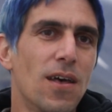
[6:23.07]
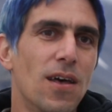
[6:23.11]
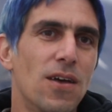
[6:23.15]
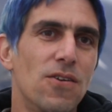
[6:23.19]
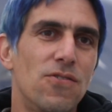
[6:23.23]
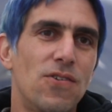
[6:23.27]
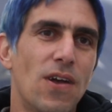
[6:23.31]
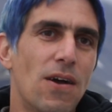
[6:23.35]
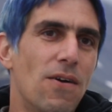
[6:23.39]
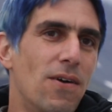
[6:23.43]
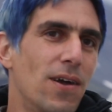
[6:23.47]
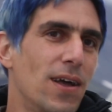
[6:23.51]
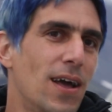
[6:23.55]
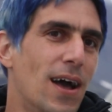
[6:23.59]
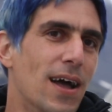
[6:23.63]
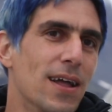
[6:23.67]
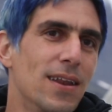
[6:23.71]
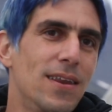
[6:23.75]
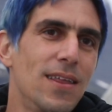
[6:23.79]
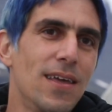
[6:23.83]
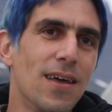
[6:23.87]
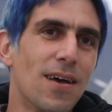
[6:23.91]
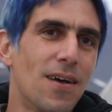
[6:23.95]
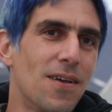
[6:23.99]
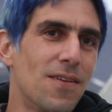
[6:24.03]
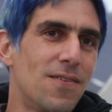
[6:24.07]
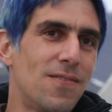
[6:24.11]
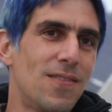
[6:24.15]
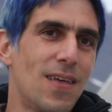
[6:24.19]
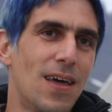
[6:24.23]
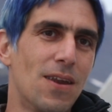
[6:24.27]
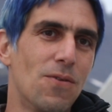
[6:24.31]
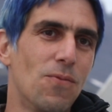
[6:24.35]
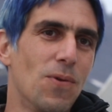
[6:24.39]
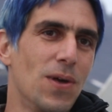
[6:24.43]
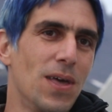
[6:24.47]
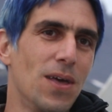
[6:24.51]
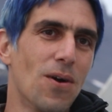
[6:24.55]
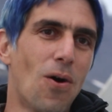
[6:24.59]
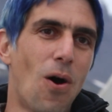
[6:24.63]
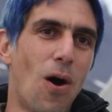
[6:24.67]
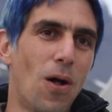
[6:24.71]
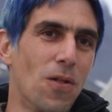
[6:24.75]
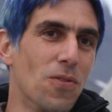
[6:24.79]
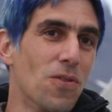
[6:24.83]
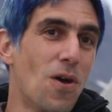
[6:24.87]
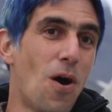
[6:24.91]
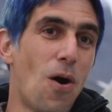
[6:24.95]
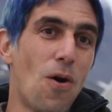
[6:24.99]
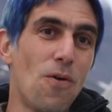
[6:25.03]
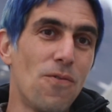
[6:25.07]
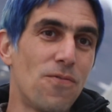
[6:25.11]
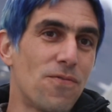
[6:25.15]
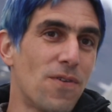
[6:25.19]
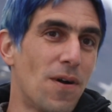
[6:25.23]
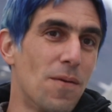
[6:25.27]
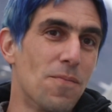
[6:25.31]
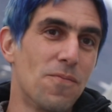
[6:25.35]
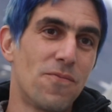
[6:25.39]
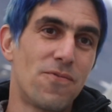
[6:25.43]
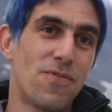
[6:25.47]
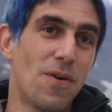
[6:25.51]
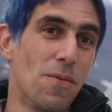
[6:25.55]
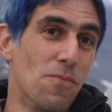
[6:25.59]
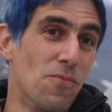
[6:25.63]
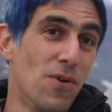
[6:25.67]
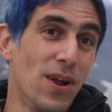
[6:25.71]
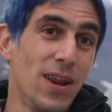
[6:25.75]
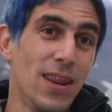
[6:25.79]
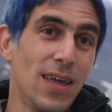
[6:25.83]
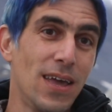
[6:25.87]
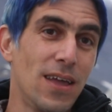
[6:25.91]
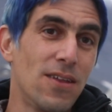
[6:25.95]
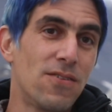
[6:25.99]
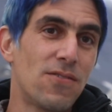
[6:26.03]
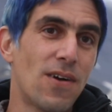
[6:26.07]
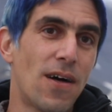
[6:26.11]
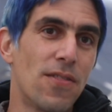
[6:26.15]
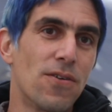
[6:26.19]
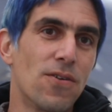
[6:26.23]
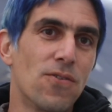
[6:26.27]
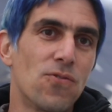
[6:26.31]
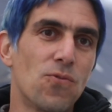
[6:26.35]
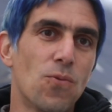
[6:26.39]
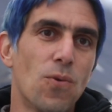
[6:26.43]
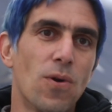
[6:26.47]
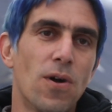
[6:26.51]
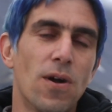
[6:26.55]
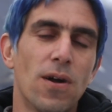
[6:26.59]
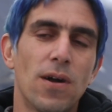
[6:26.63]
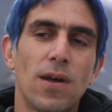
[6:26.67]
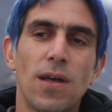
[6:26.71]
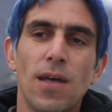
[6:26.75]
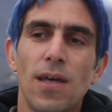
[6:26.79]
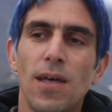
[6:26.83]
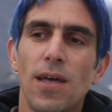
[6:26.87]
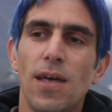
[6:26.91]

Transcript: sharing ideas that we all know from reading each other's work.